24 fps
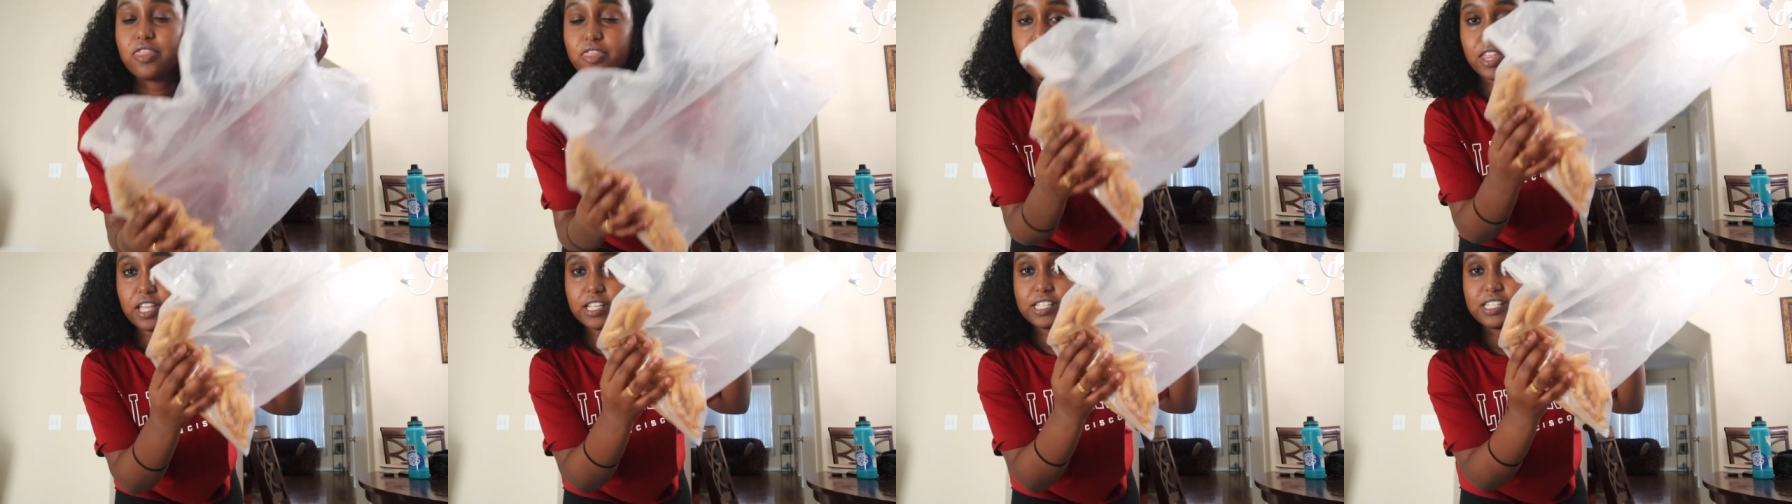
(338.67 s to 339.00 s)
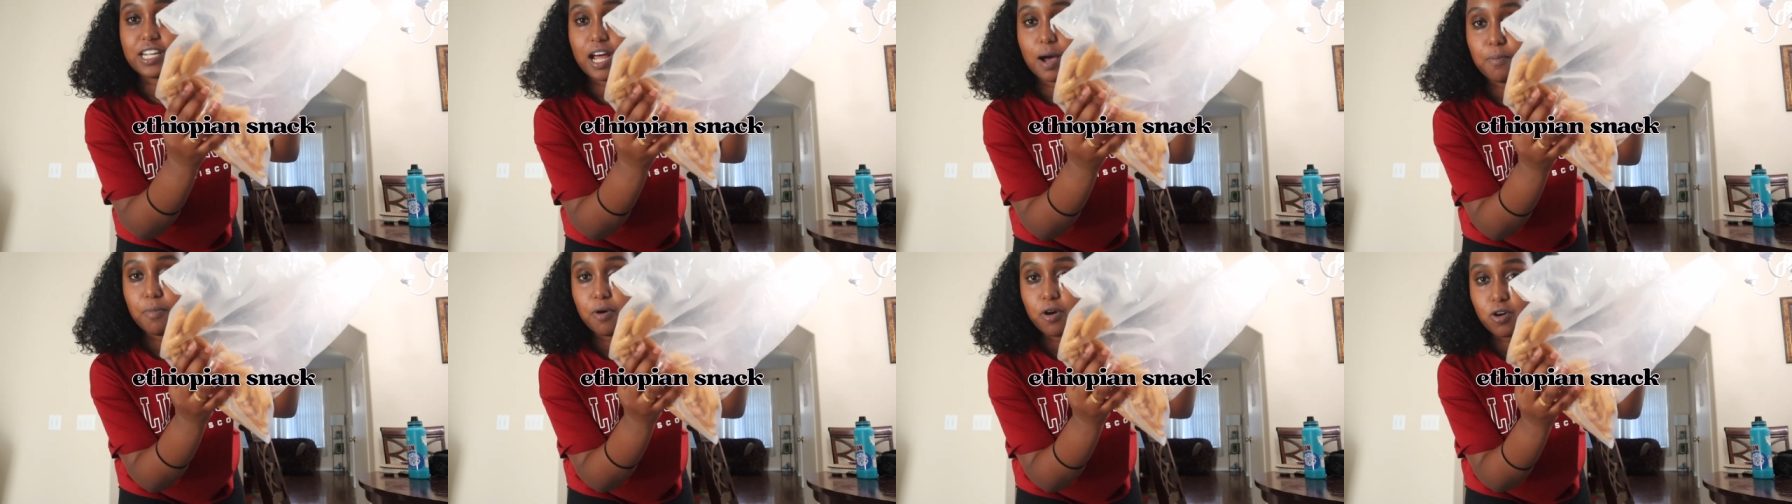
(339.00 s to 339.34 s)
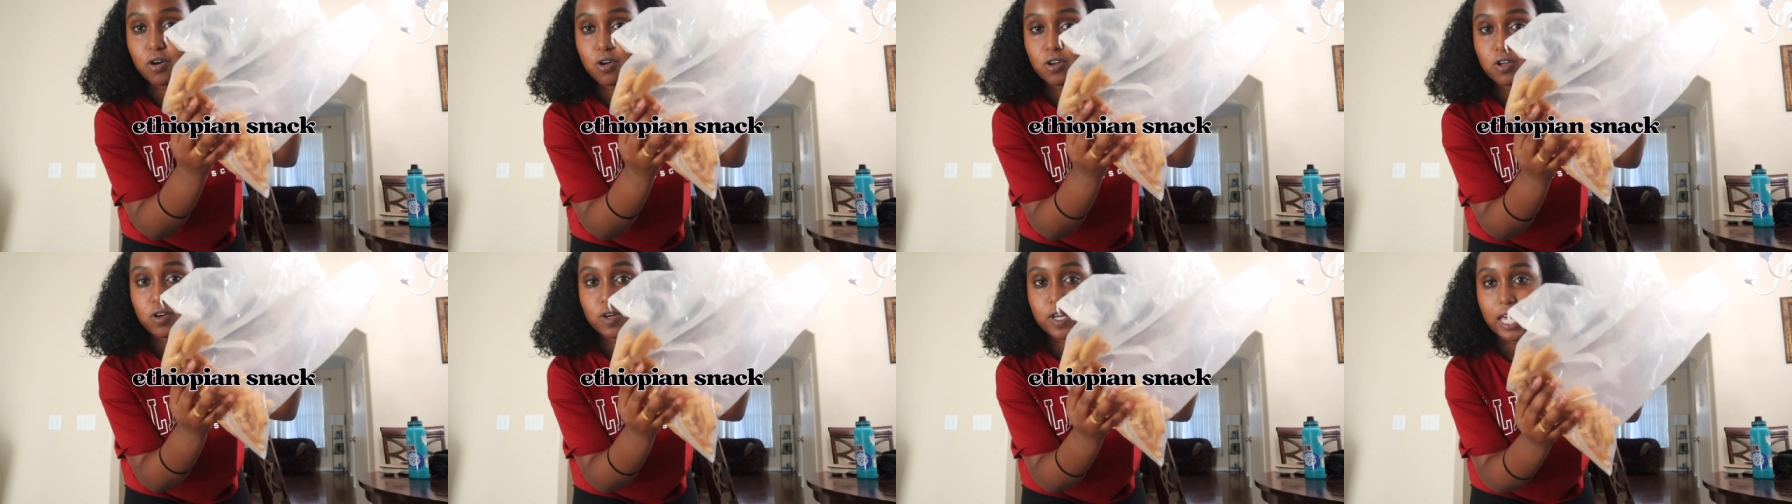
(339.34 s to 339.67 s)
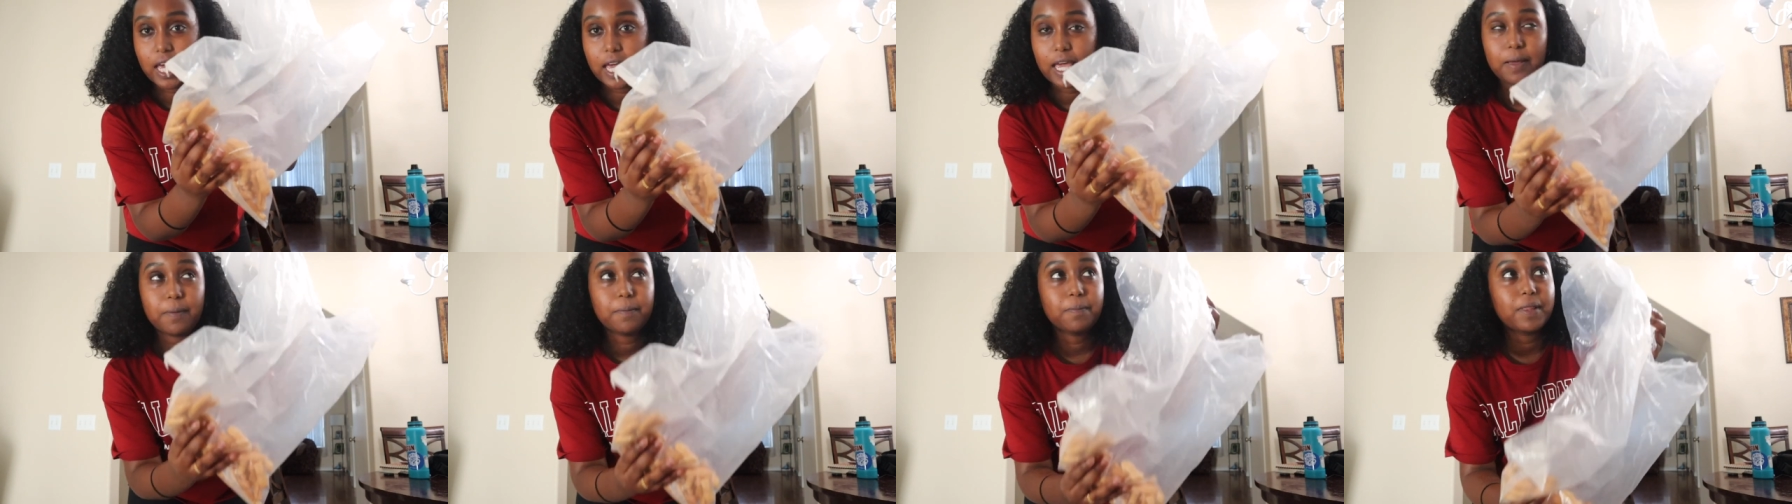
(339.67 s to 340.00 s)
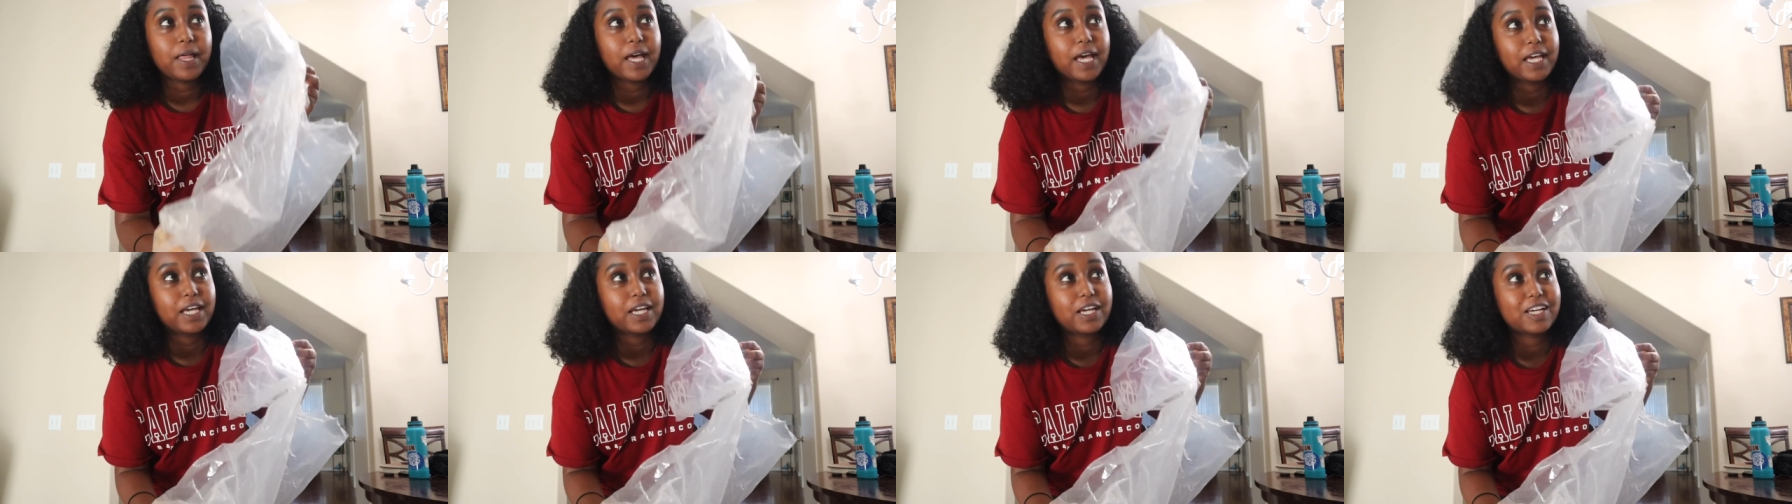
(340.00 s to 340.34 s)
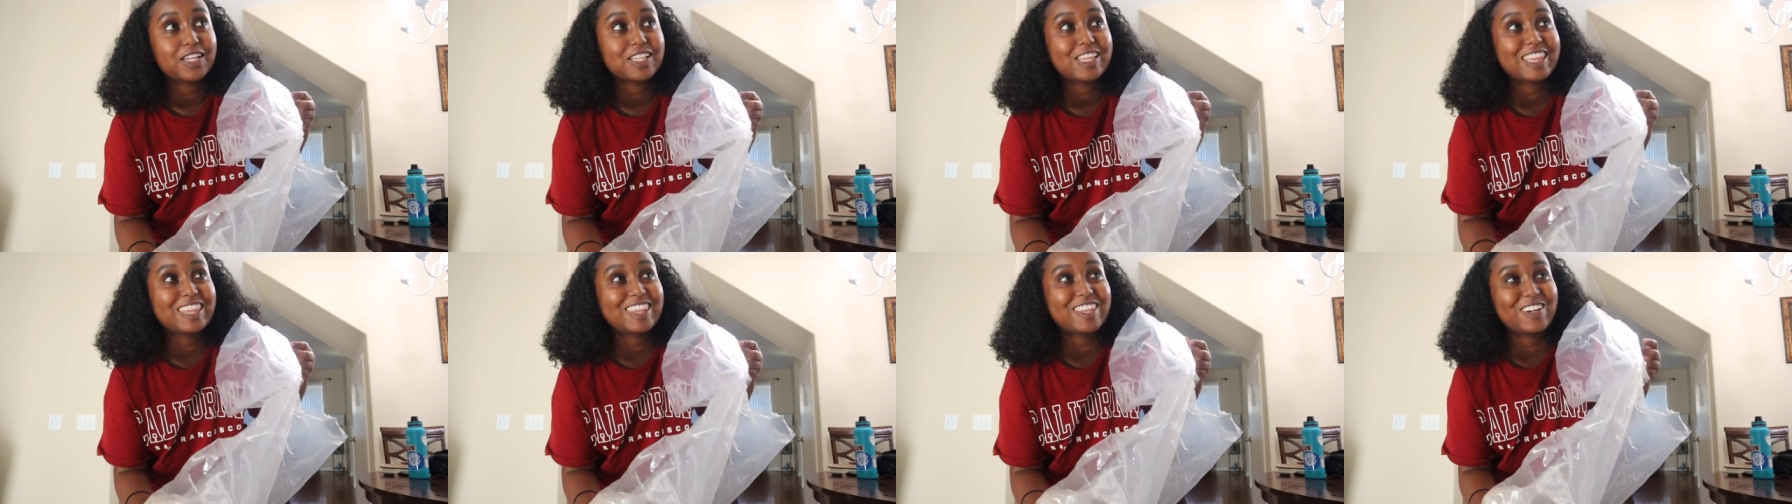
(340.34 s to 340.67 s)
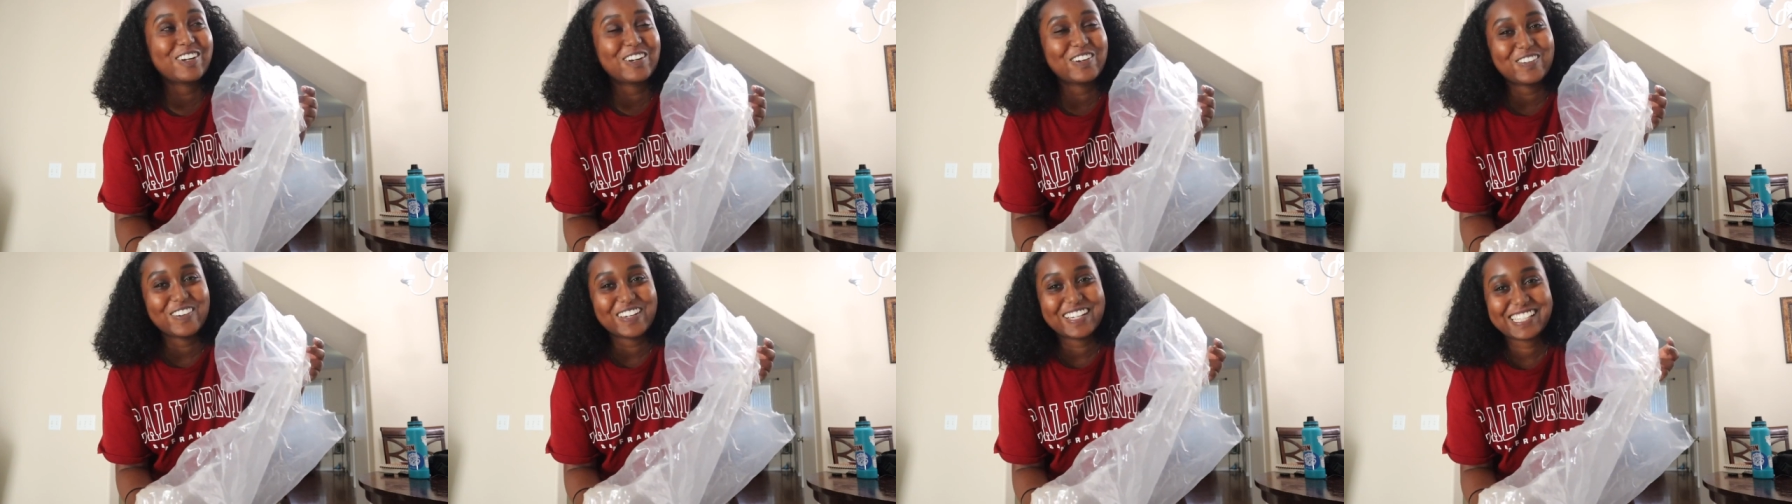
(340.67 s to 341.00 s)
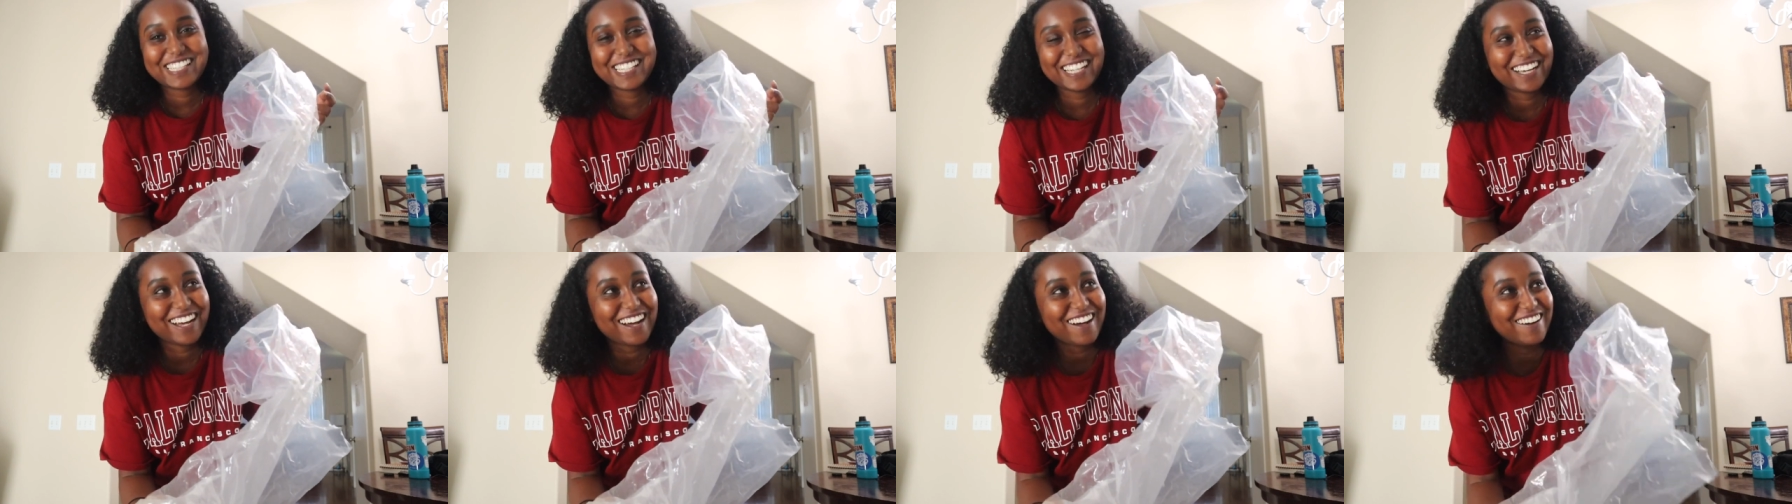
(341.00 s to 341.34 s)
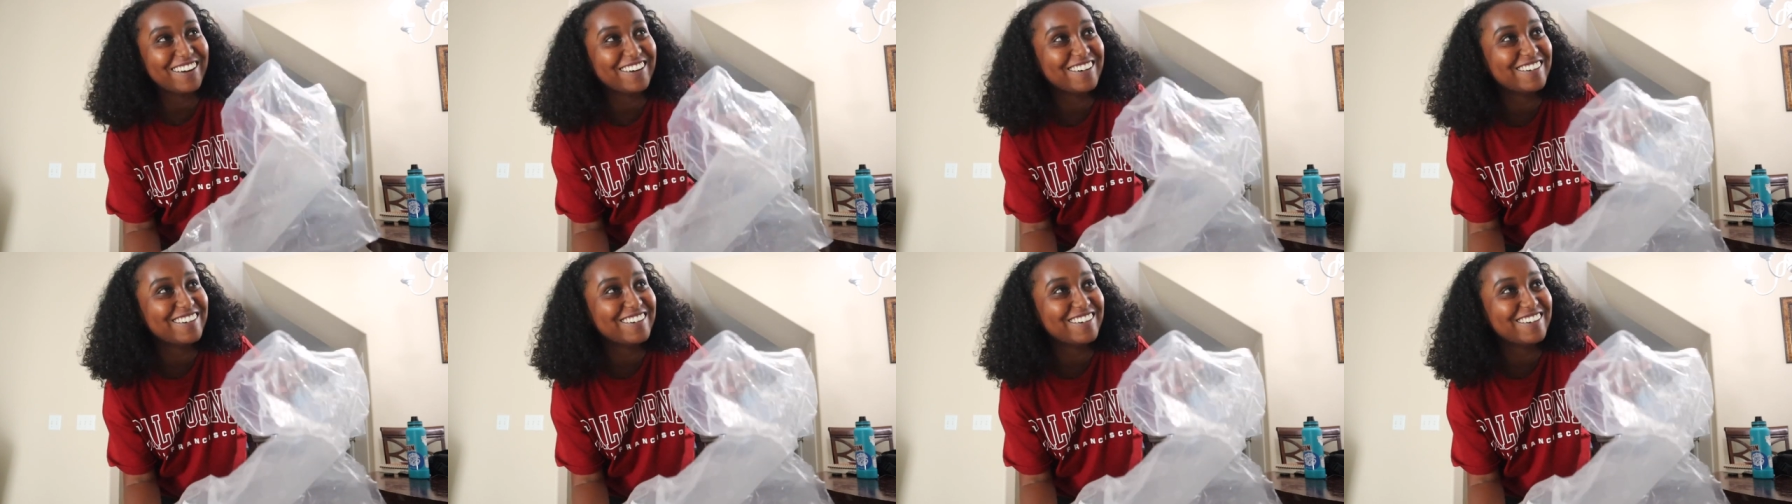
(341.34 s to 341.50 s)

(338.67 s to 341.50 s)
This dabokolo came like three weeks ago.